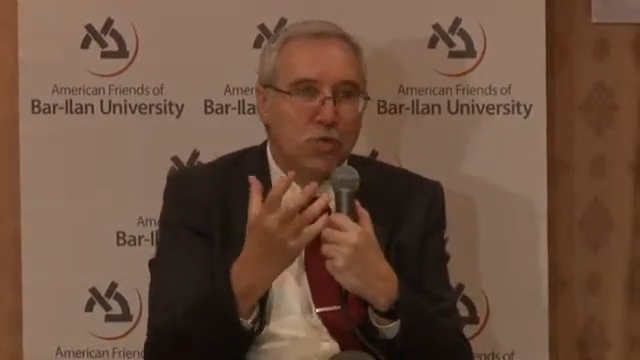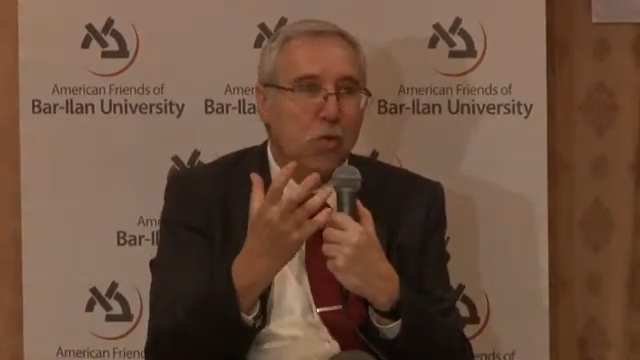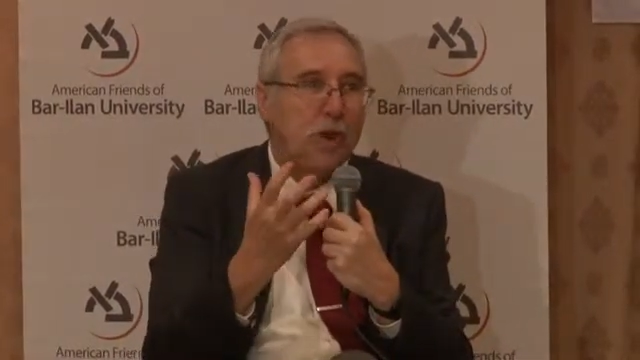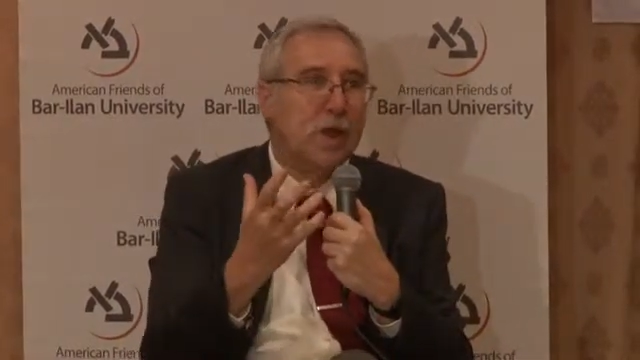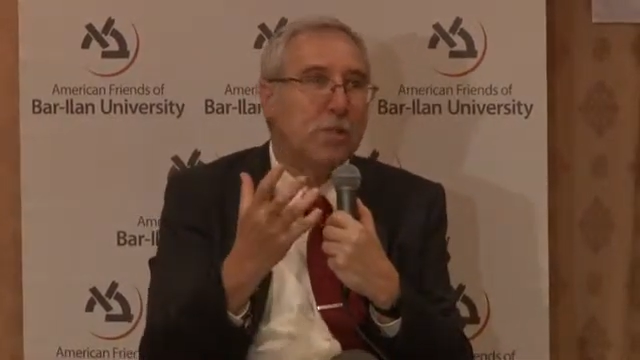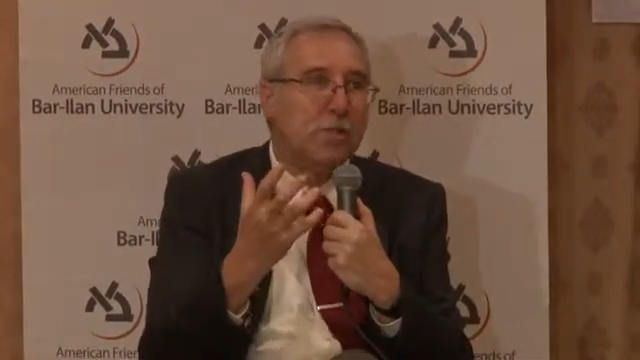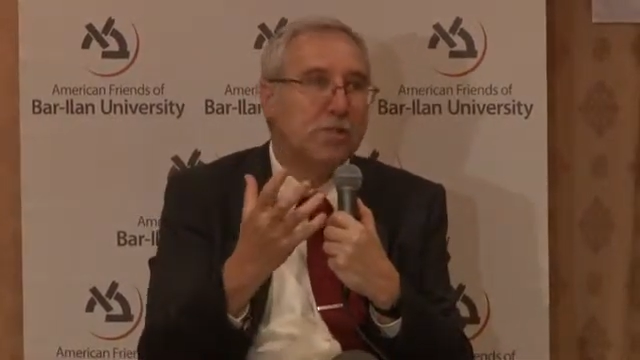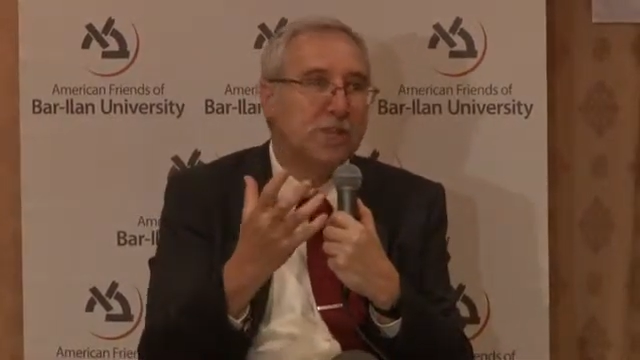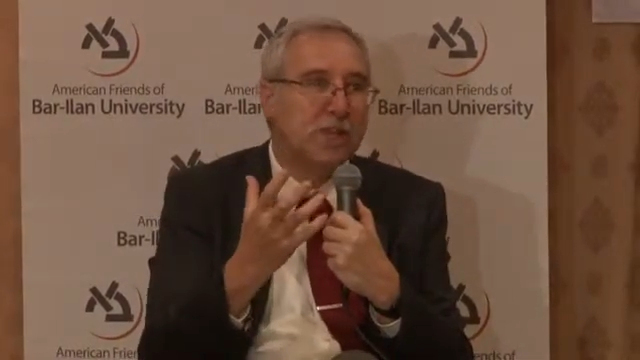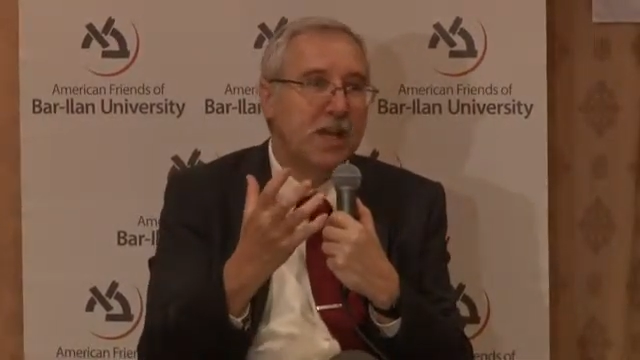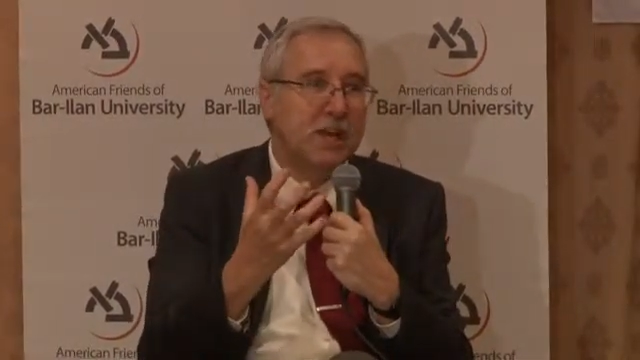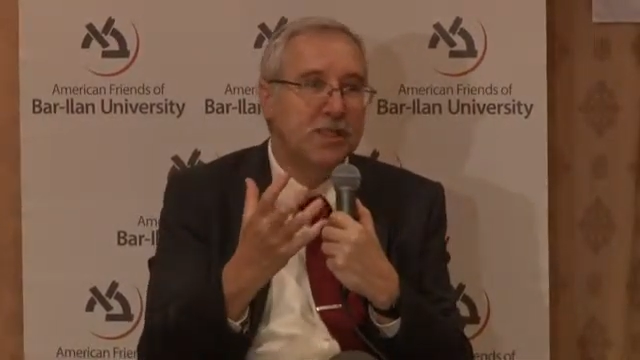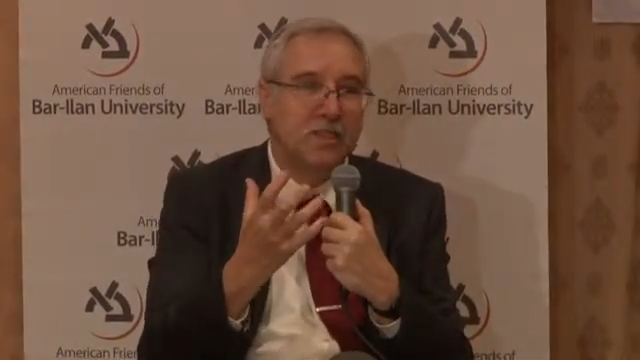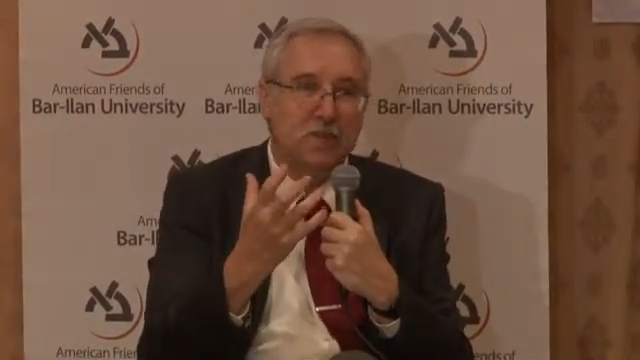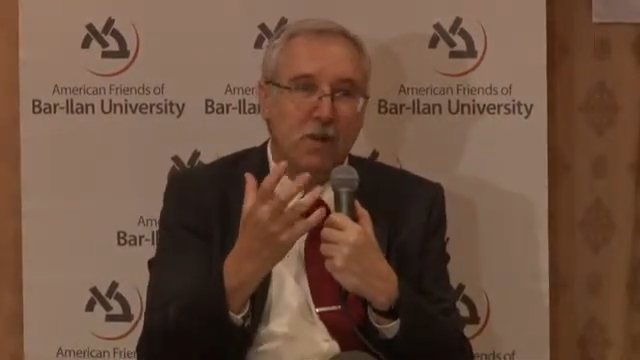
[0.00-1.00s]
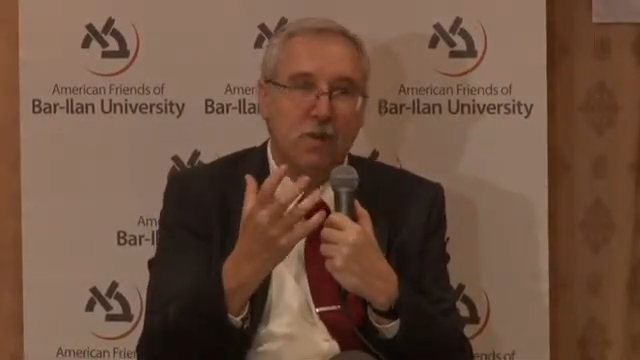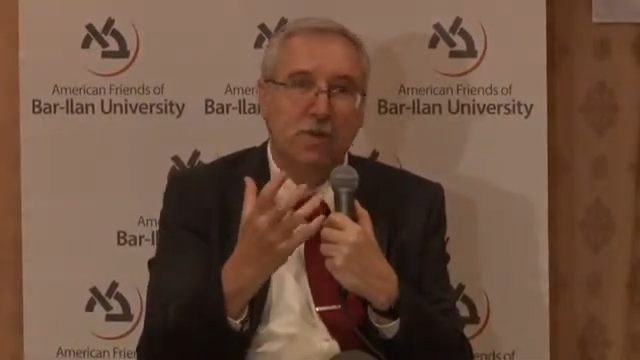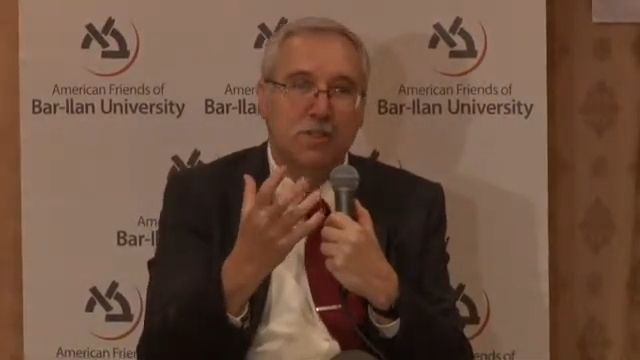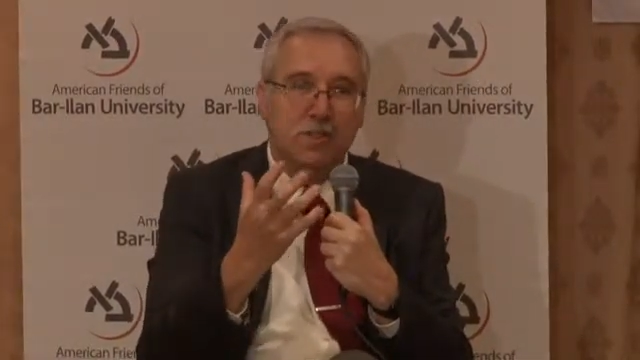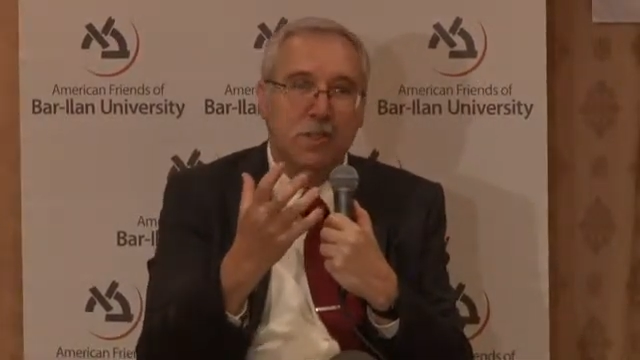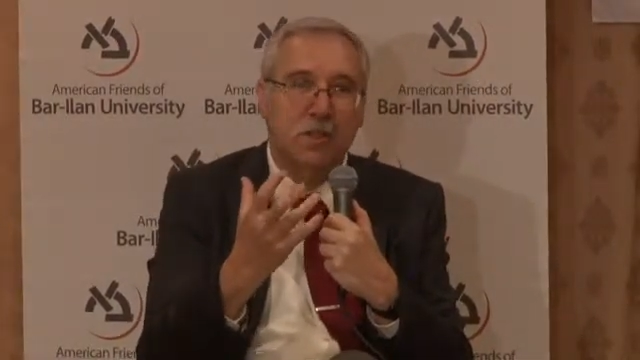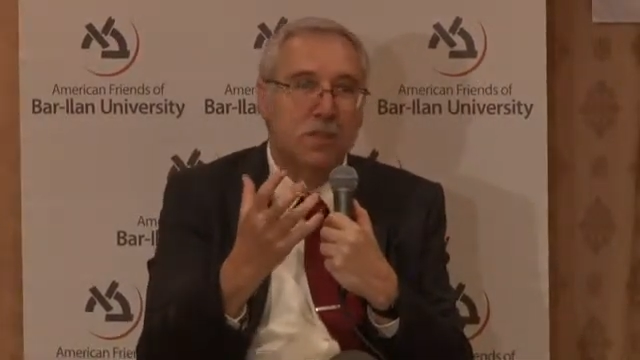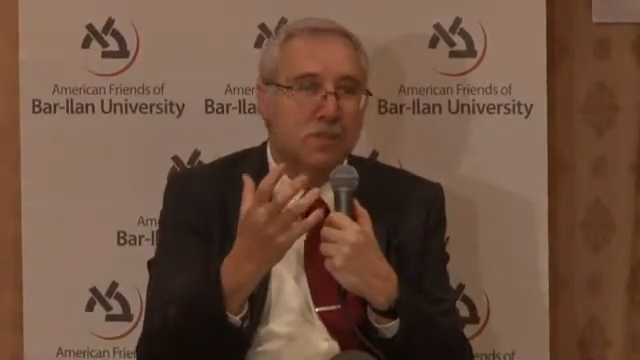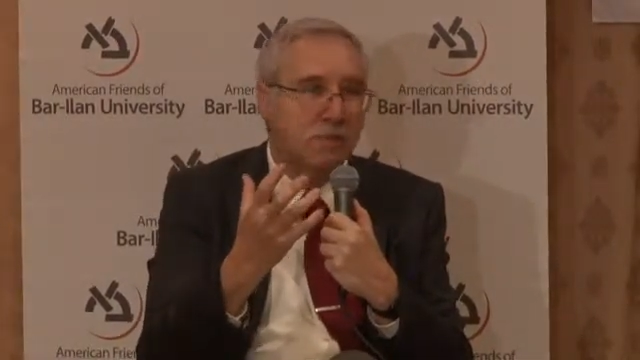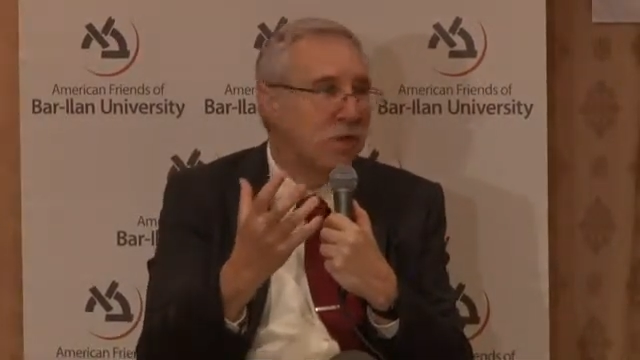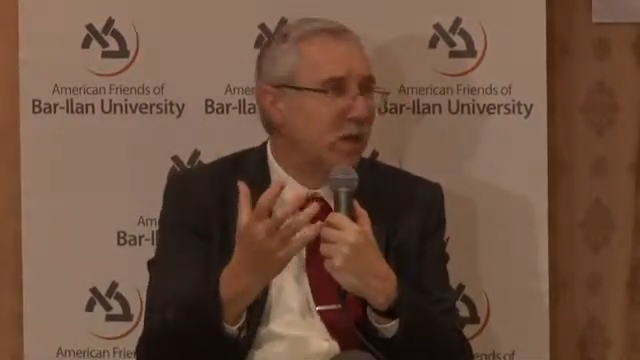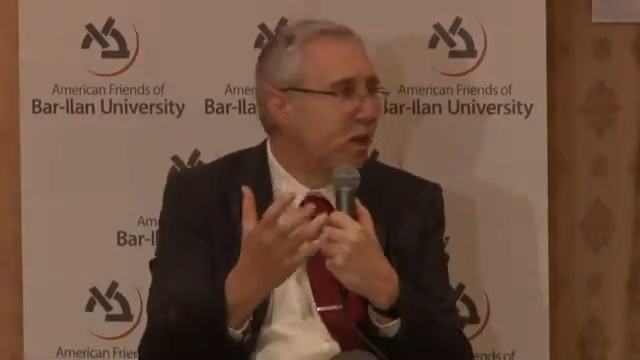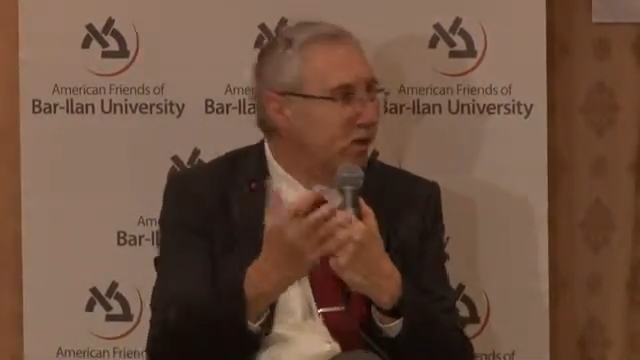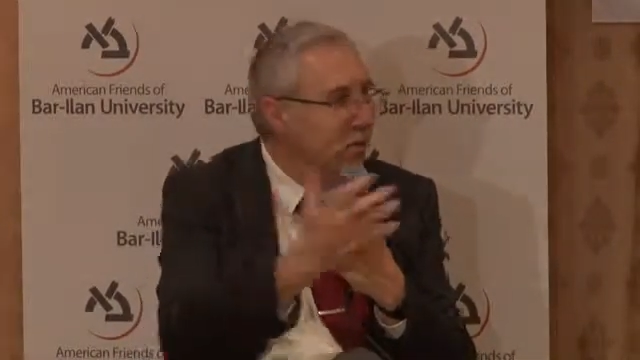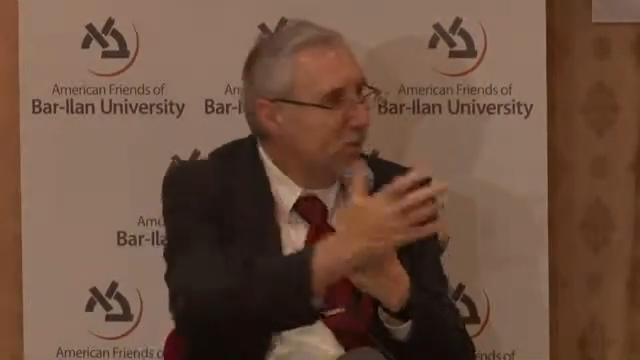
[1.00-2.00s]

20% is focused on Israel.